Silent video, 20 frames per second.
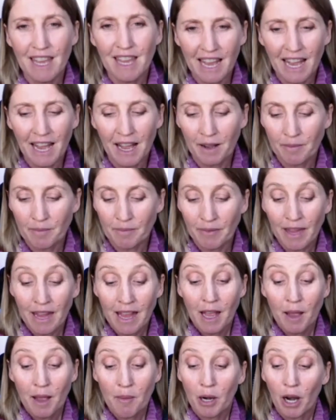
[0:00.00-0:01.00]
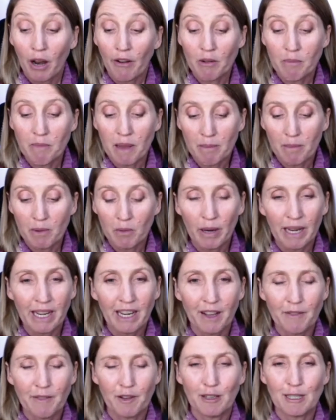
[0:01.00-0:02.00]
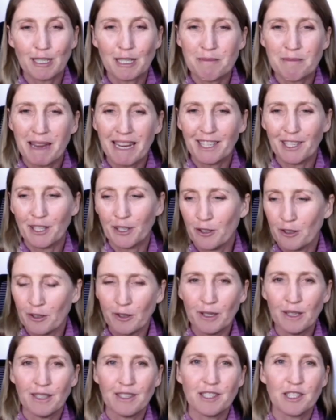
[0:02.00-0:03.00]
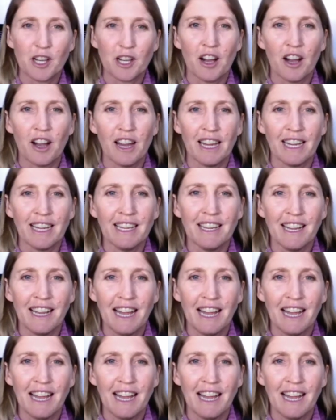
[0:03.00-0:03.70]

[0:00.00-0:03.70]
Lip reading: But I remember when I first met you, Di.